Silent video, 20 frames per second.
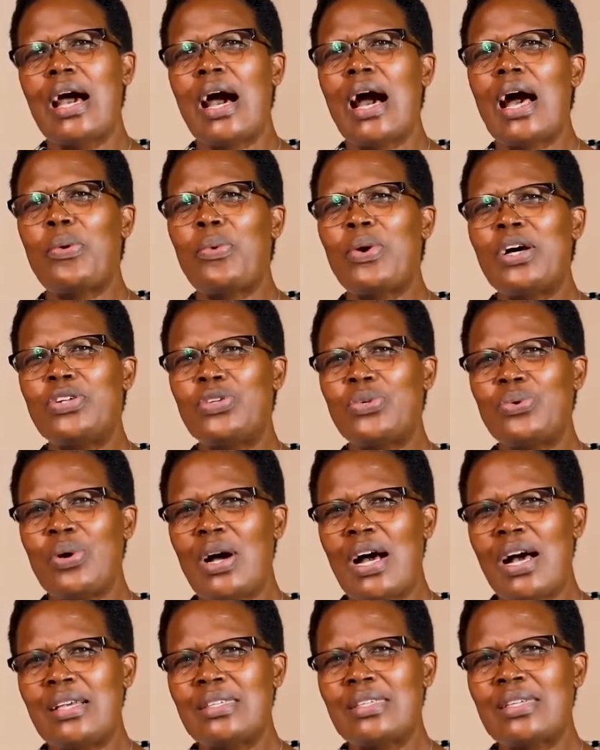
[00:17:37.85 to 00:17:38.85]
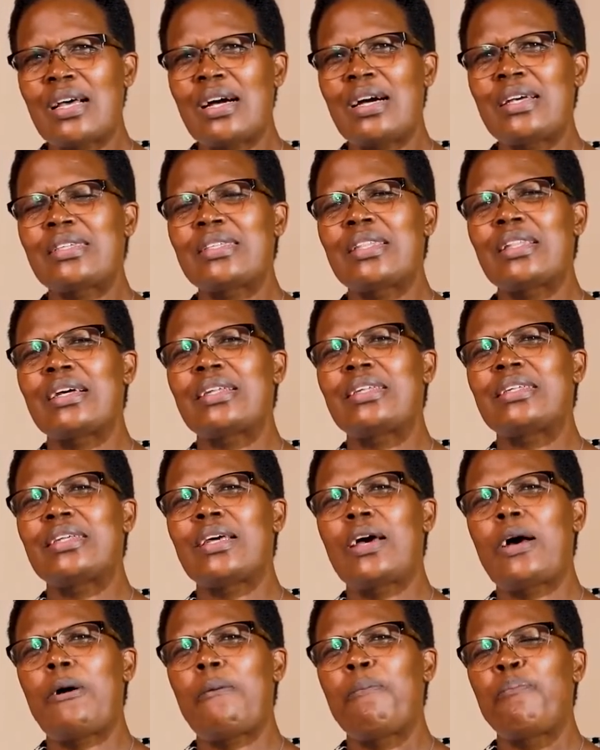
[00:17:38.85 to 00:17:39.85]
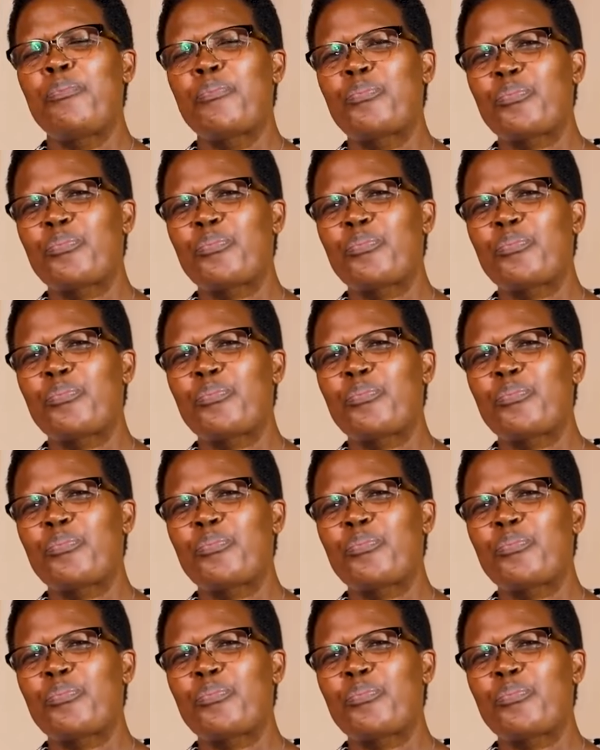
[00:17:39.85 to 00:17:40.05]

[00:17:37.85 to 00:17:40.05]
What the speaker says: I want to ask us that